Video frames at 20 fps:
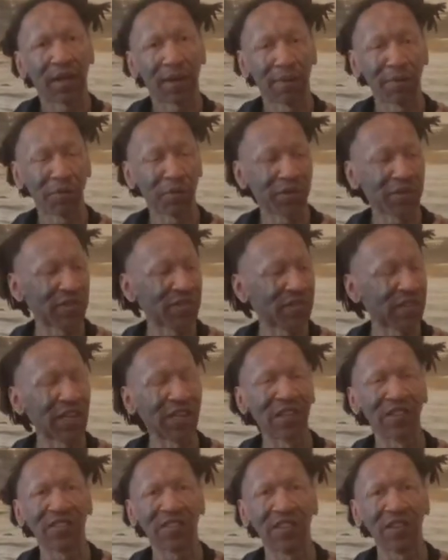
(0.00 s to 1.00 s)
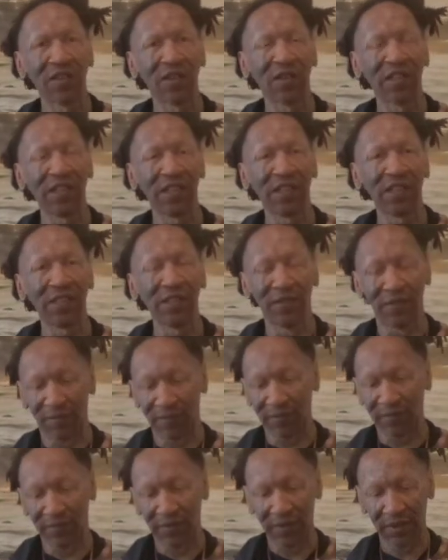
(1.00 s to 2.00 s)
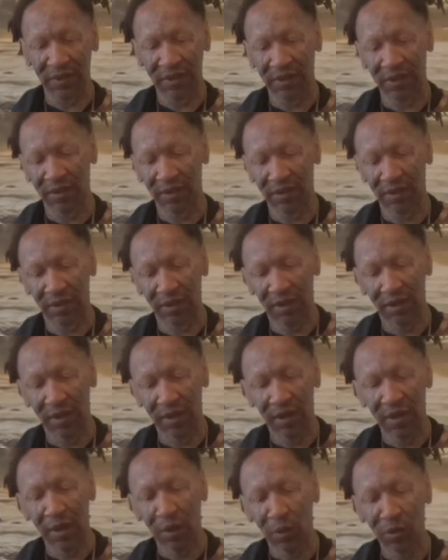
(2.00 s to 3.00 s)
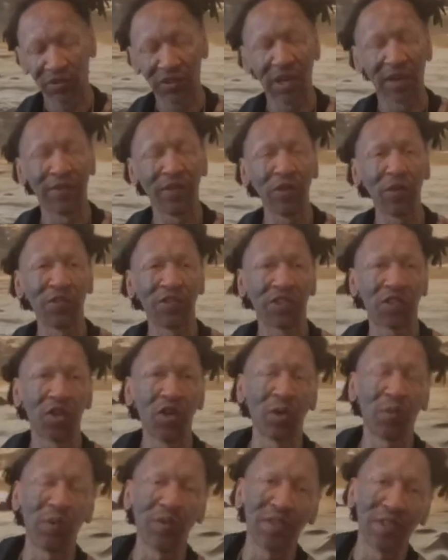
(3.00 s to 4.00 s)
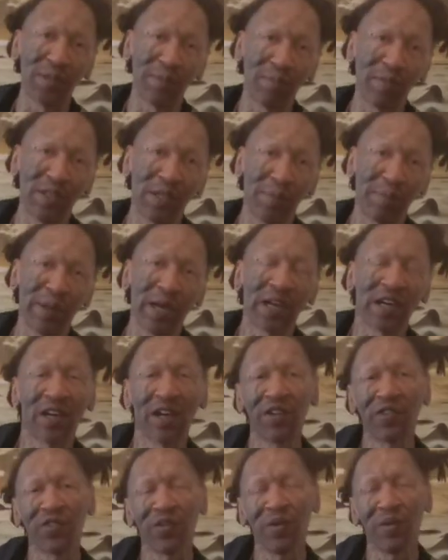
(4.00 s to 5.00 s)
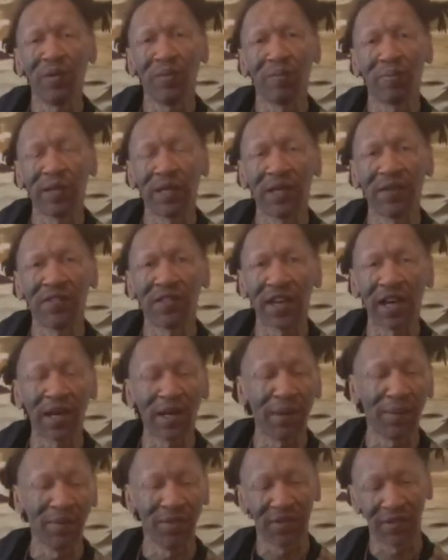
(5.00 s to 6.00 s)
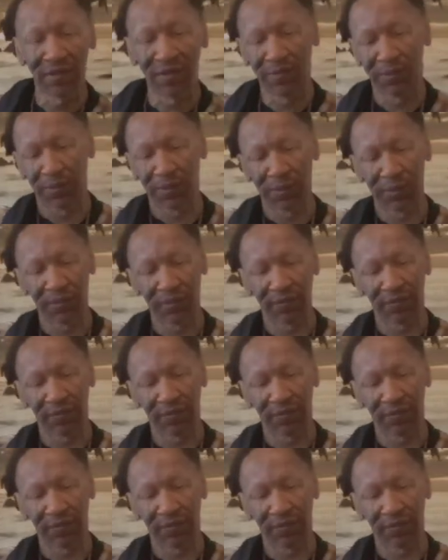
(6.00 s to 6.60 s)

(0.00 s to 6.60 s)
It comes with a stainless steel lid, which I've used to cook with in the back country plenty of times.